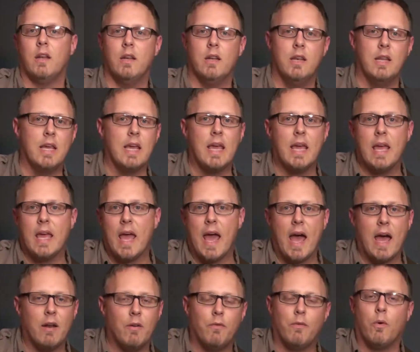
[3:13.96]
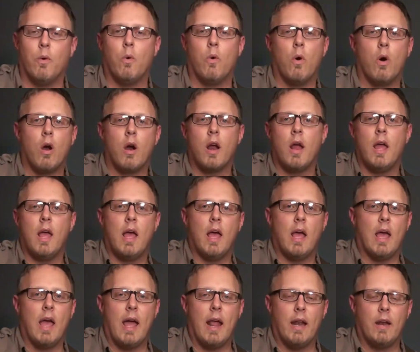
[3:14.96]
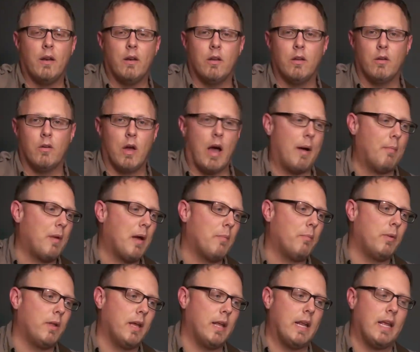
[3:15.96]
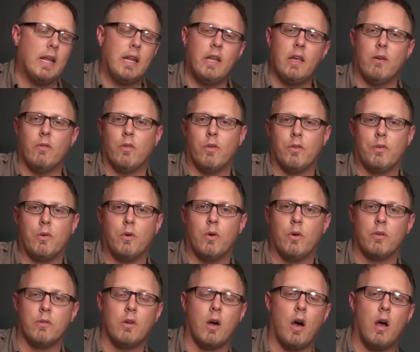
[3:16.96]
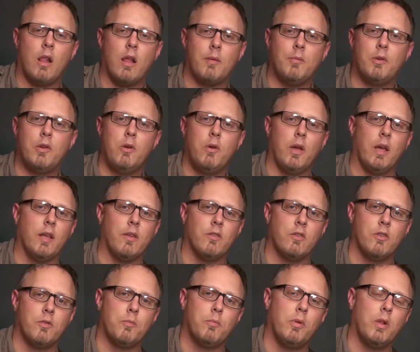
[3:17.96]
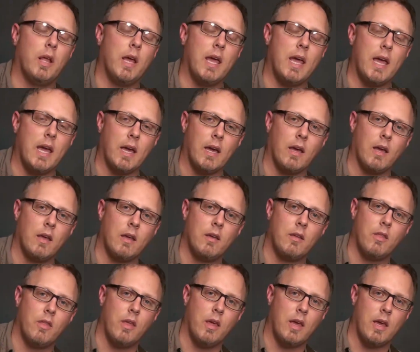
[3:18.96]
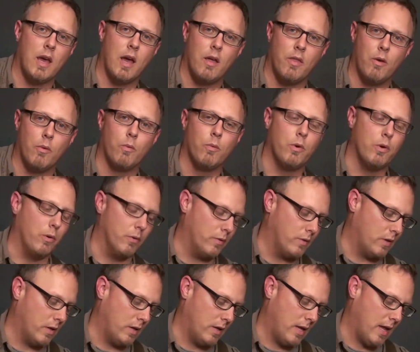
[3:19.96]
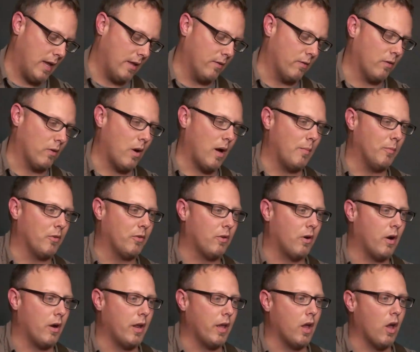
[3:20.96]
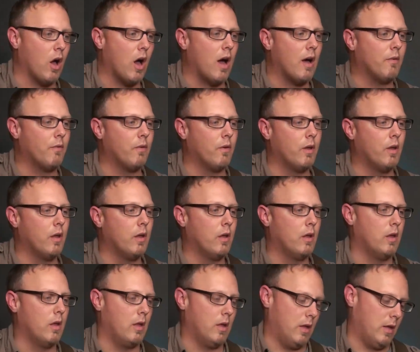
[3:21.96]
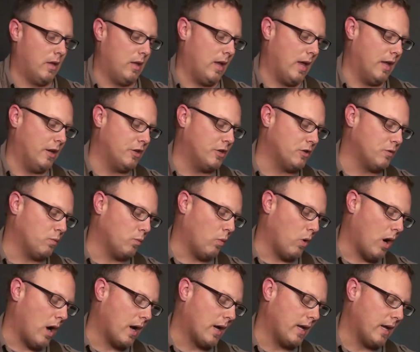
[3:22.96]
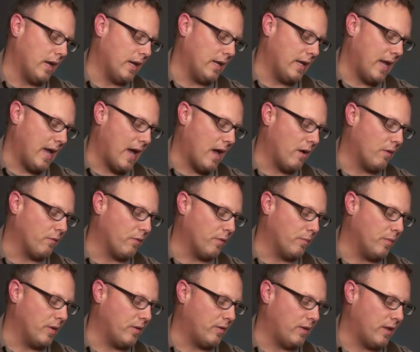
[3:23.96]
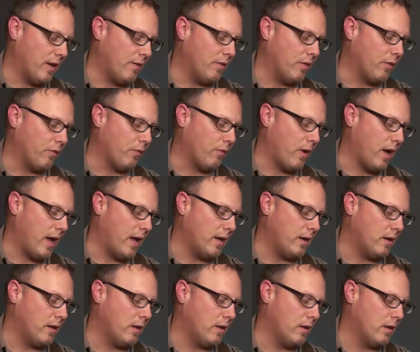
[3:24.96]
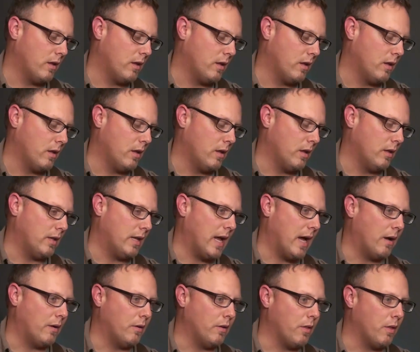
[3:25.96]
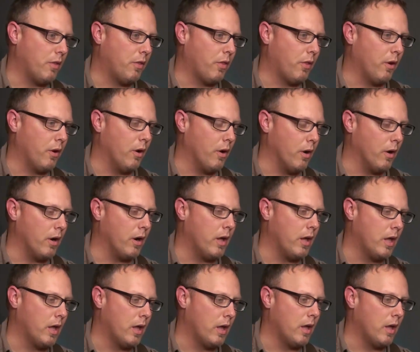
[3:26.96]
D add 4, and I'm not playing any of those chords. All I'm doing is just playing the root. And so I'm starting off and just walking down from the 7th fret down to the 3rd.